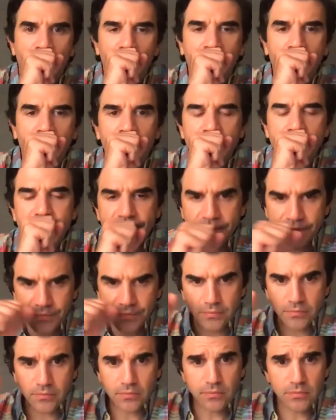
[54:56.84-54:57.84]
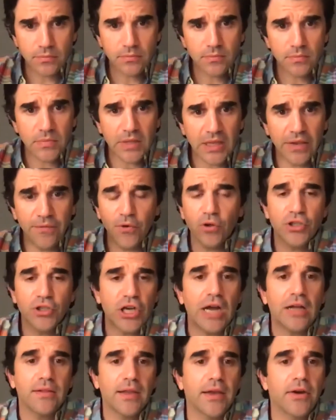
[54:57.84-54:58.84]
if you're a
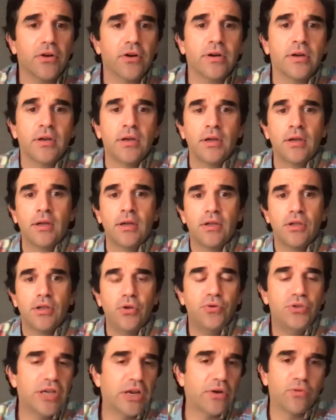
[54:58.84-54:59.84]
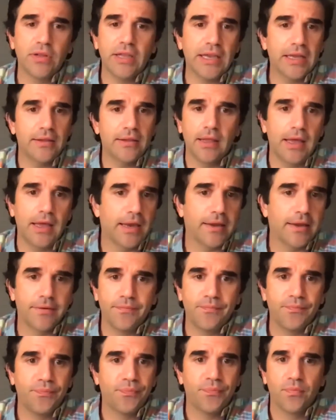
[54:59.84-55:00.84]
shot lighter you generally get like
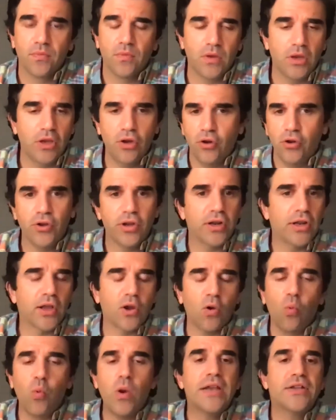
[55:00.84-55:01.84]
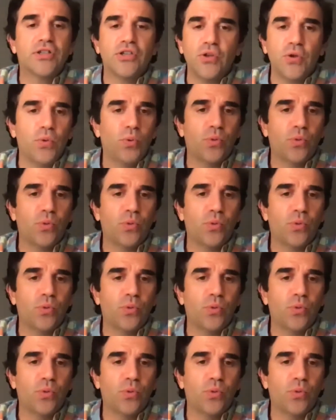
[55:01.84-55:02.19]
you know you get like a week to do